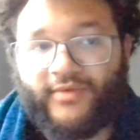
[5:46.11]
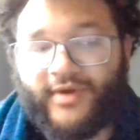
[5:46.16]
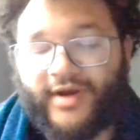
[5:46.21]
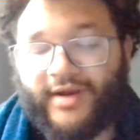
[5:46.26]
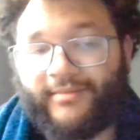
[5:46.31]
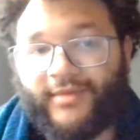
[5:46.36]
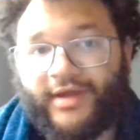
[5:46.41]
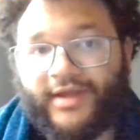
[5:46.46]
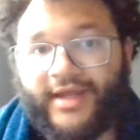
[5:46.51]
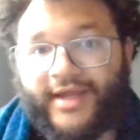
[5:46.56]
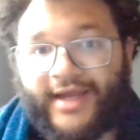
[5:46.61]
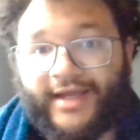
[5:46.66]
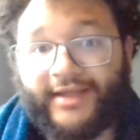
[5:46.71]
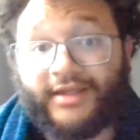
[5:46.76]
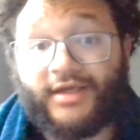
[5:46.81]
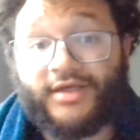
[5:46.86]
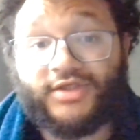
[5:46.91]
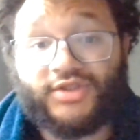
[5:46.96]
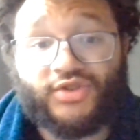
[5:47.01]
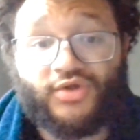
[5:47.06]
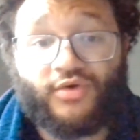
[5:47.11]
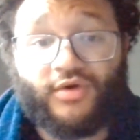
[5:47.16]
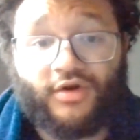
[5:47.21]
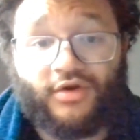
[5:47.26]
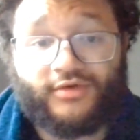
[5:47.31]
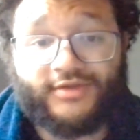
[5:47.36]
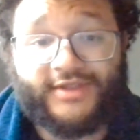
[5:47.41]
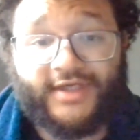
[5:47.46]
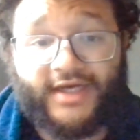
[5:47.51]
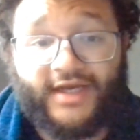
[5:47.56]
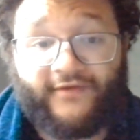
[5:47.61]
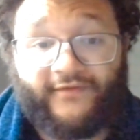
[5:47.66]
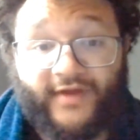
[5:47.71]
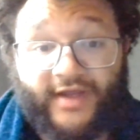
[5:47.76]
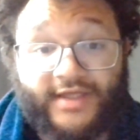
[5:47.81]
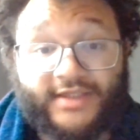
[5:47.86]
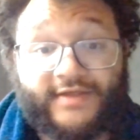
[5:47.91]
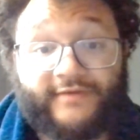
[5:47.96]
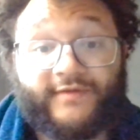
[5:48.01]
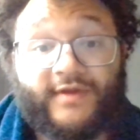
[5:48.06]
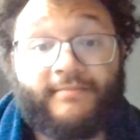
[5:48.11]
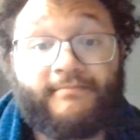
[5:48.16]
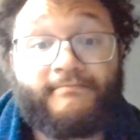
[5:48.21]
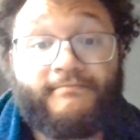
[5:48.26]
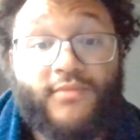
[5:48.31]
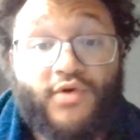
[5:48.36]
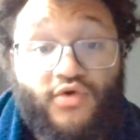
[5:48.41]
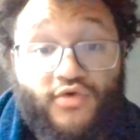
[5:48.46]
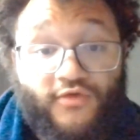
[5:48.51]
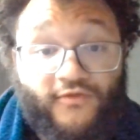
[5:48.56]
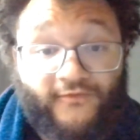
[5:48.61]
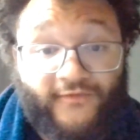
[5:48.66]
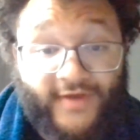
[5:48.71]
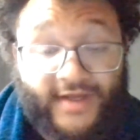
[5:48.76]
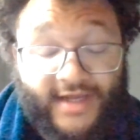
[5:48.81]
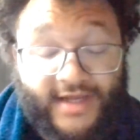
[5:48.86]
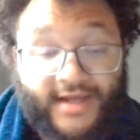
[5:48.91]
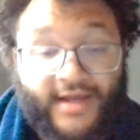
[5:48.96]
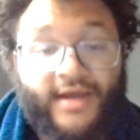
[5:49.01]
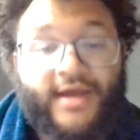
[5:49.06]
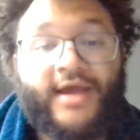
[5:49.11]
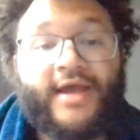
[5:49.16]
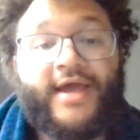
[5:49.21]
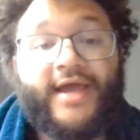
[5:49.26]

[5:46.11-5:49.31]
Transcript: when I'm looking at the historical significance of the movie